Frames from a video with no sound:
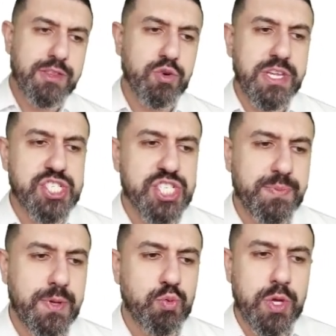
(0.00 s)
the relationship
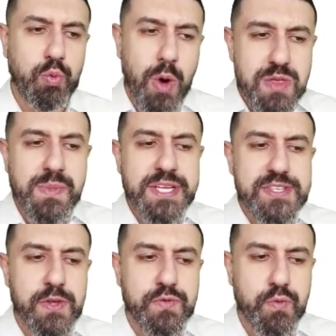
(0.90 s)
between what money
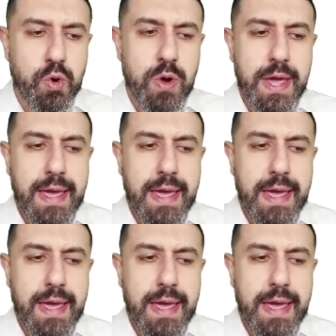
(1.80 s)
solves for